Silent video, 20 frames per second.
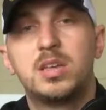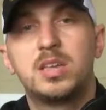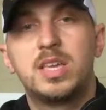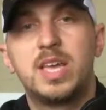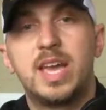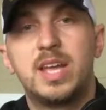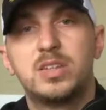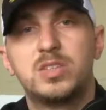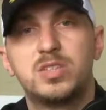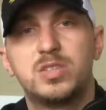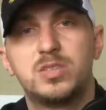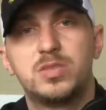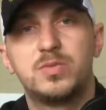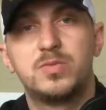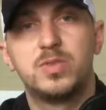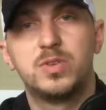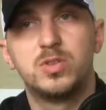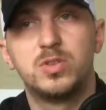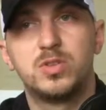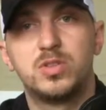canister
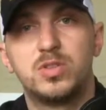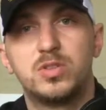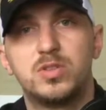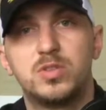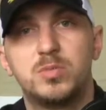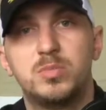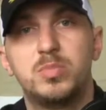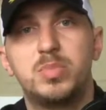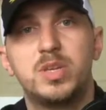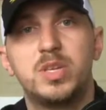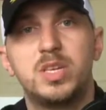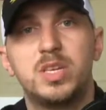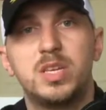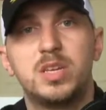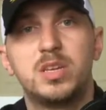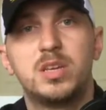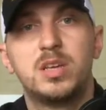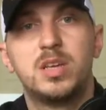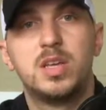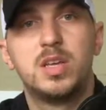filters
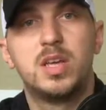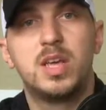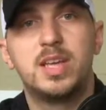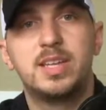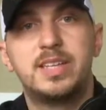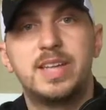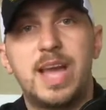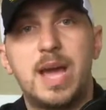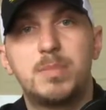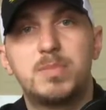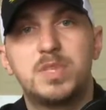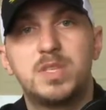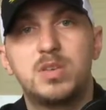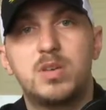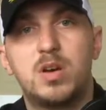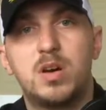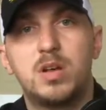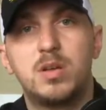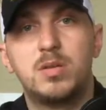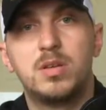being adapted
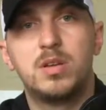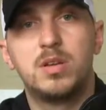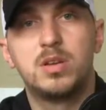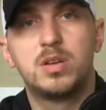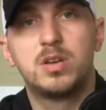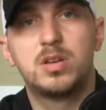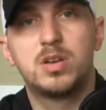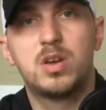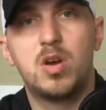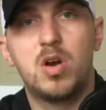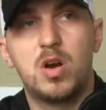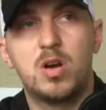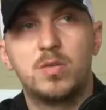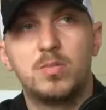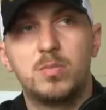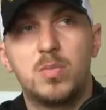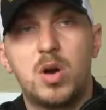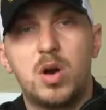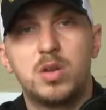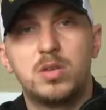on
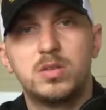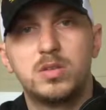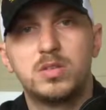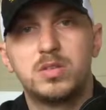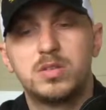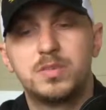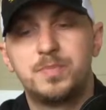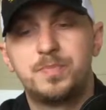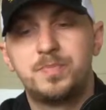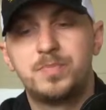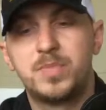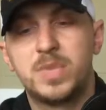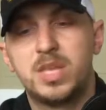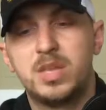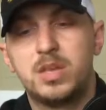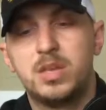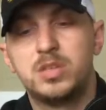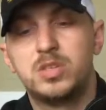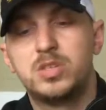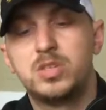car models.
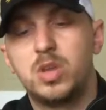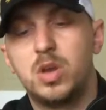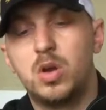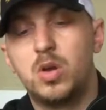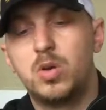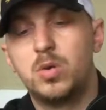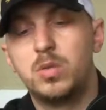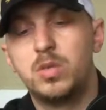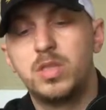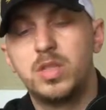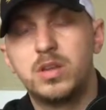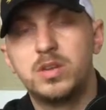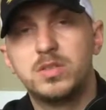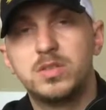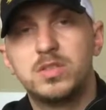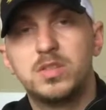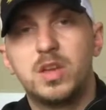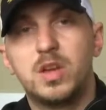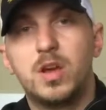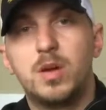So
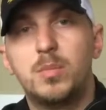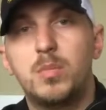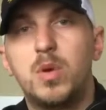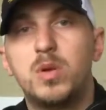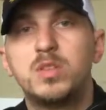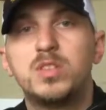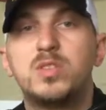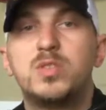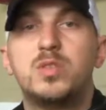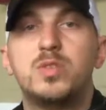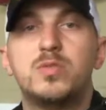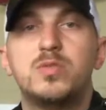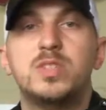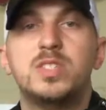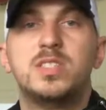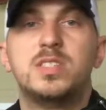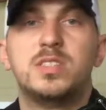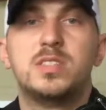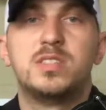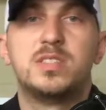there's a multitude of
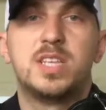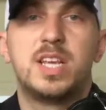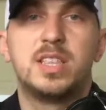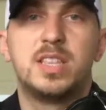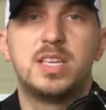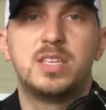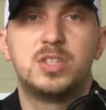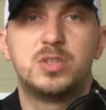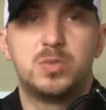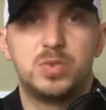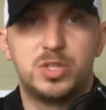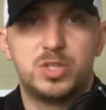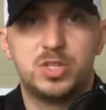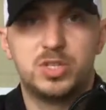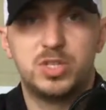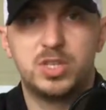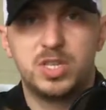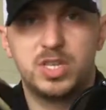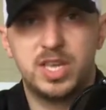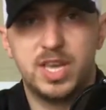reasons that they switched
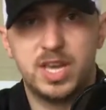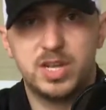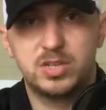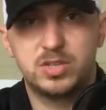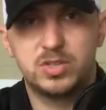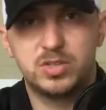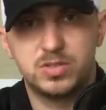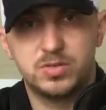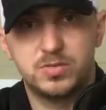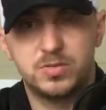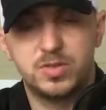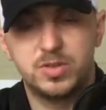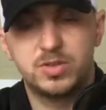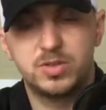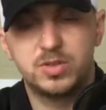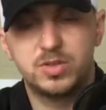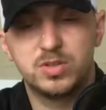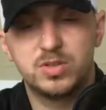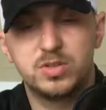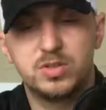to the canister
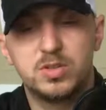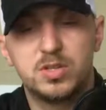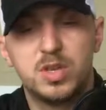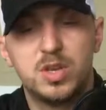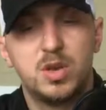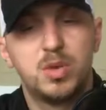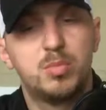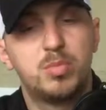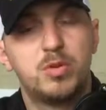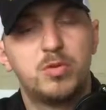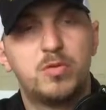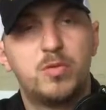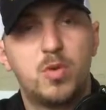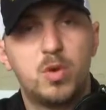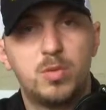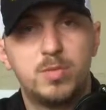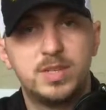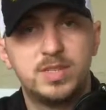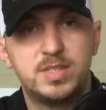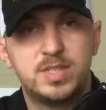filters.
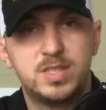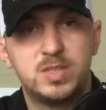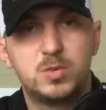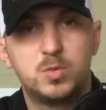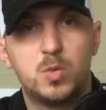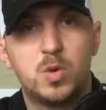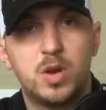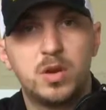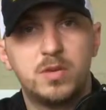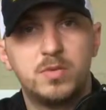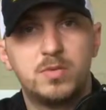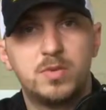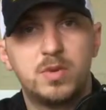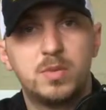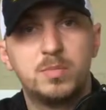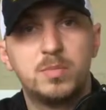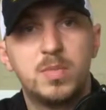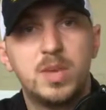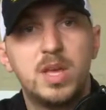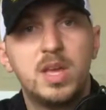Performance is one of
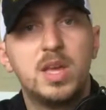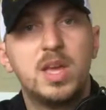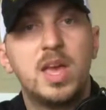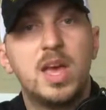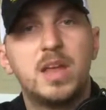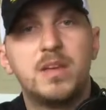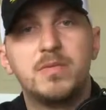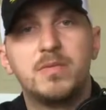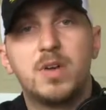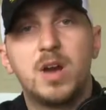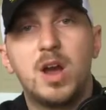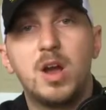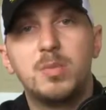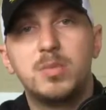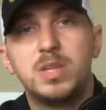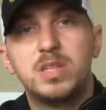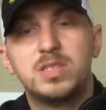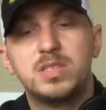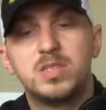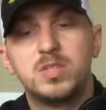them,
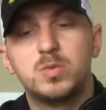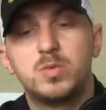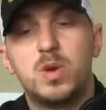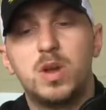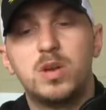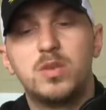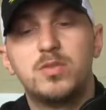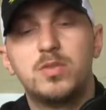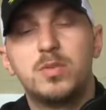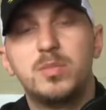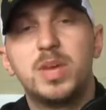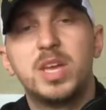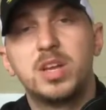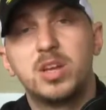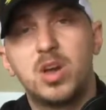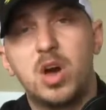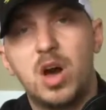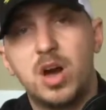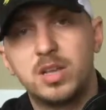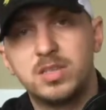environment is one of them, and
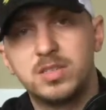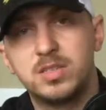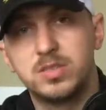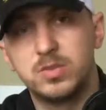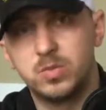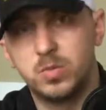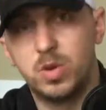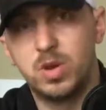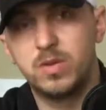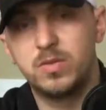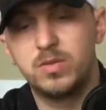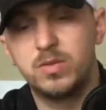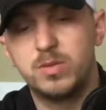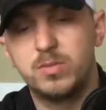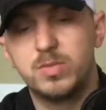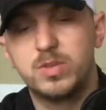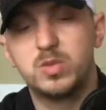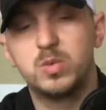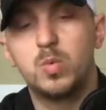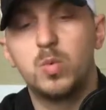cost is one of
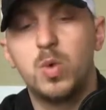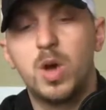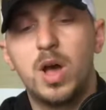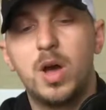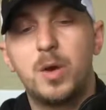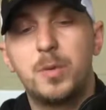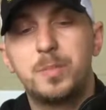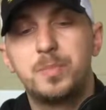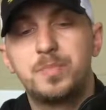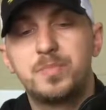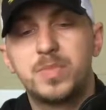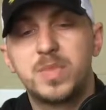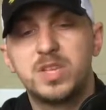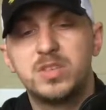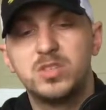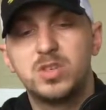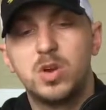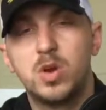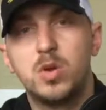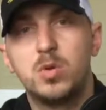them as well.
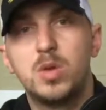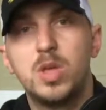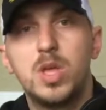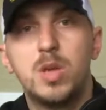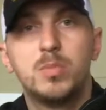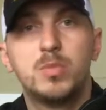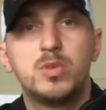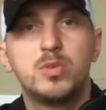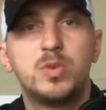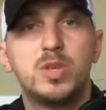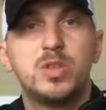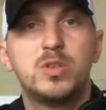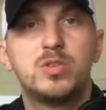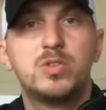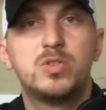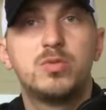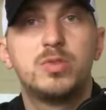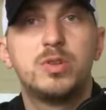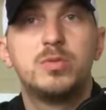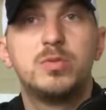So between those
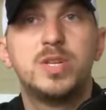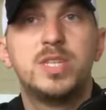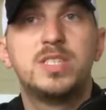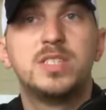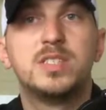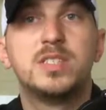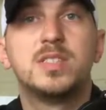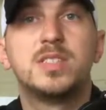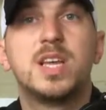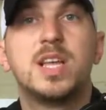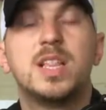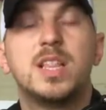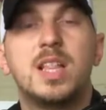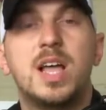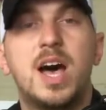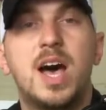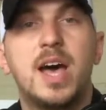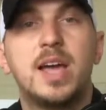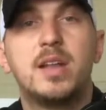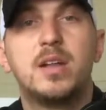3 reasons, a
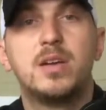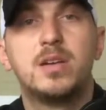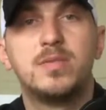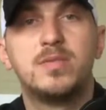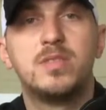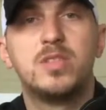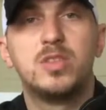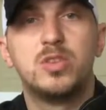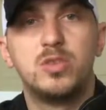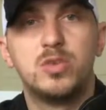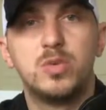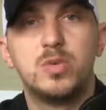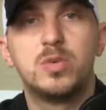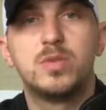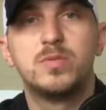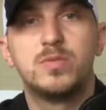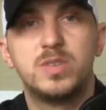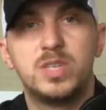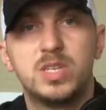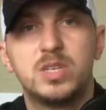lot of the newer
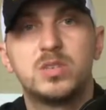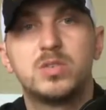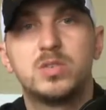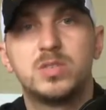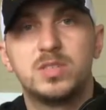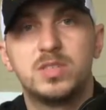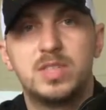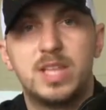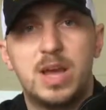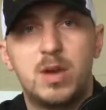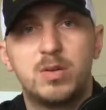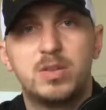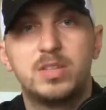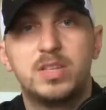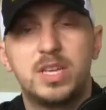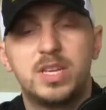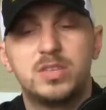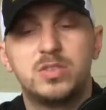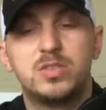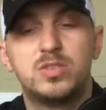vehicles
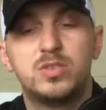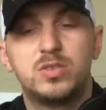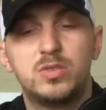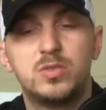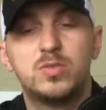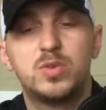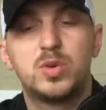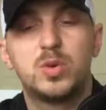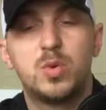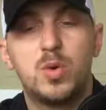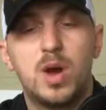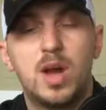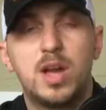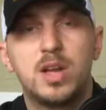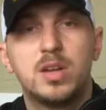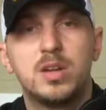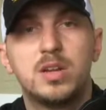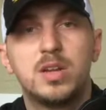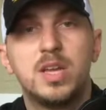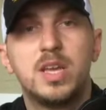nowadays do
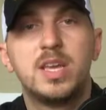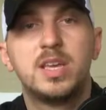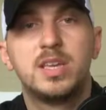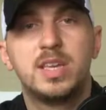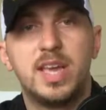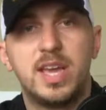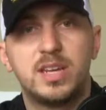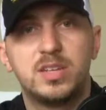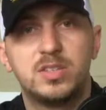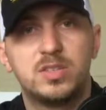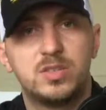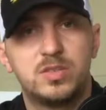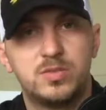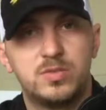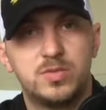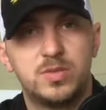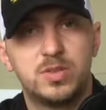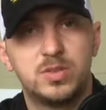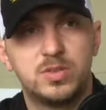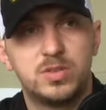require canister
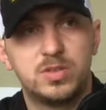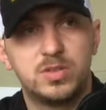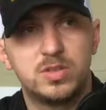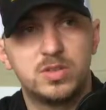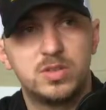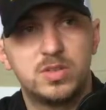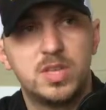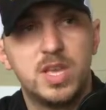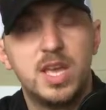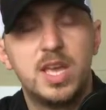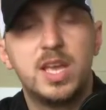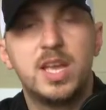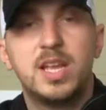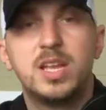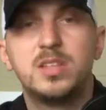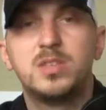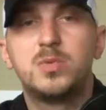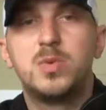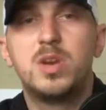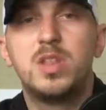filters. And
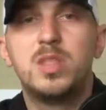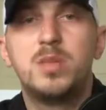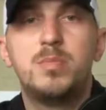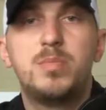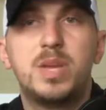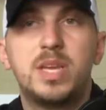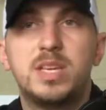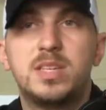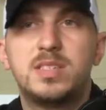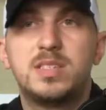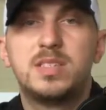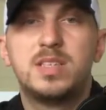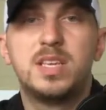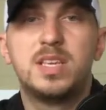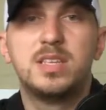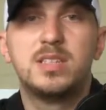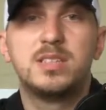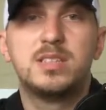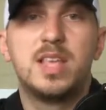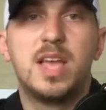it's one of the biggest
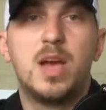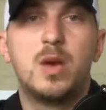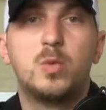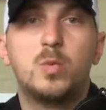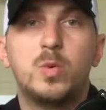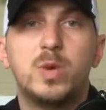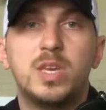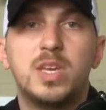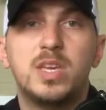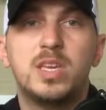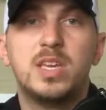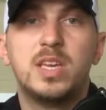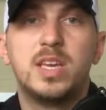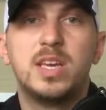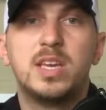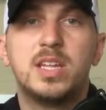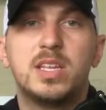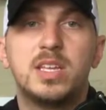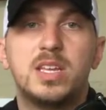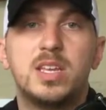things that we
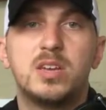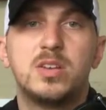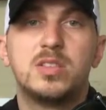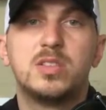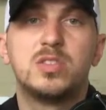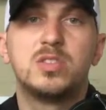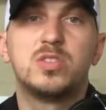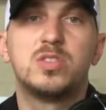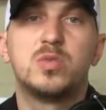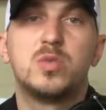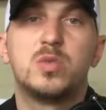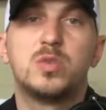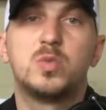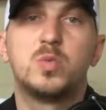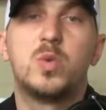get here at the stores.